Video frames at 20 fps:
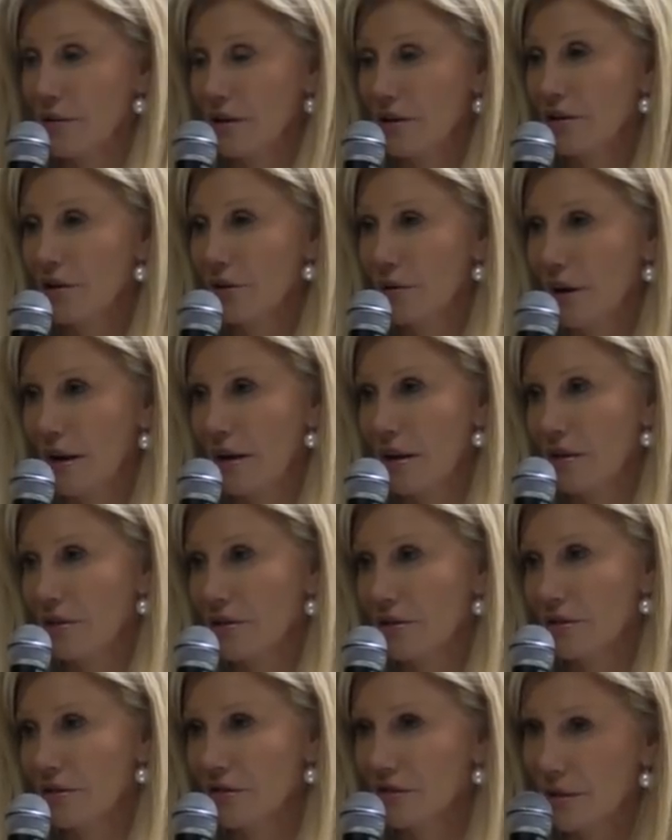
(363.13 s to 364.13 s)
in corrals.
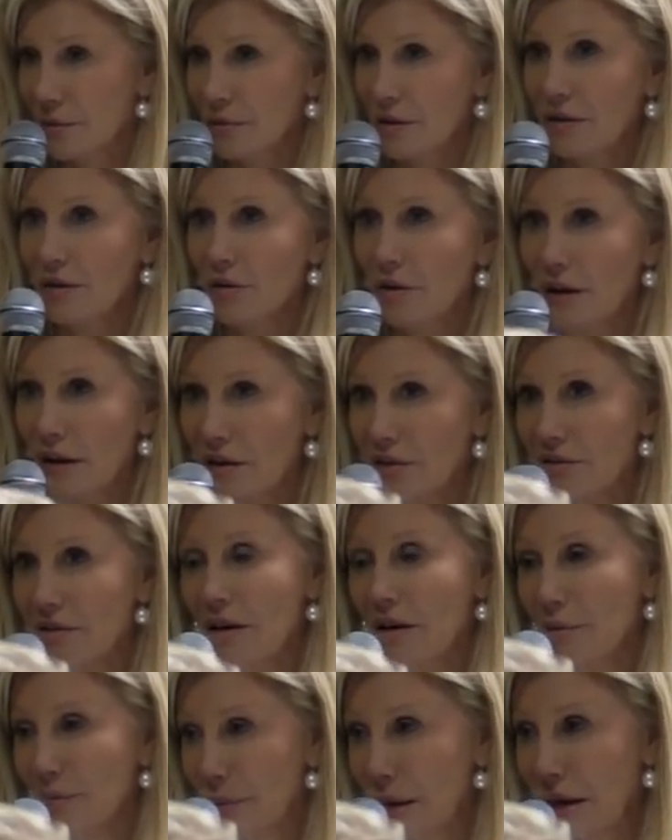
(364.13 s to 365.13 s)
Some of the corrals
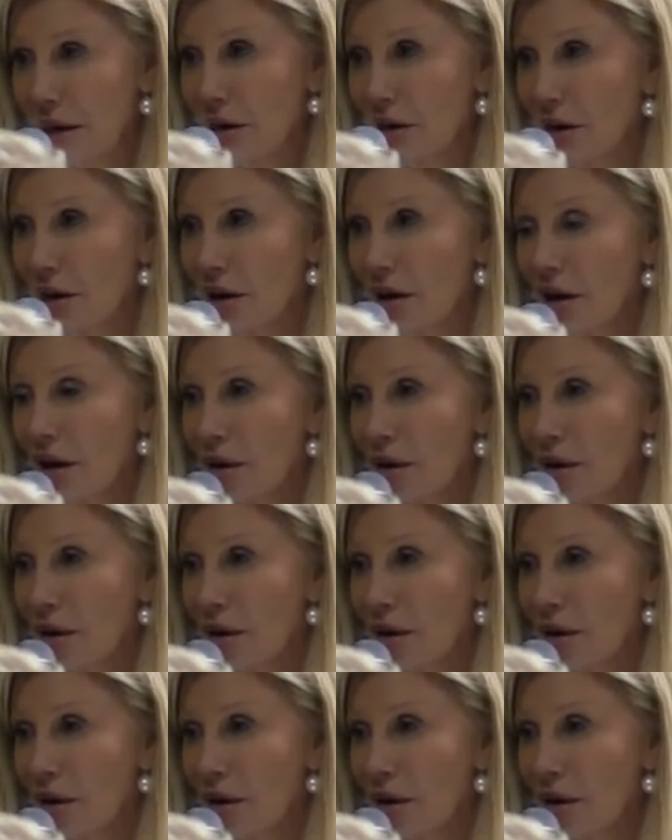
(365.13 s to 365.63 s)
now are bigger,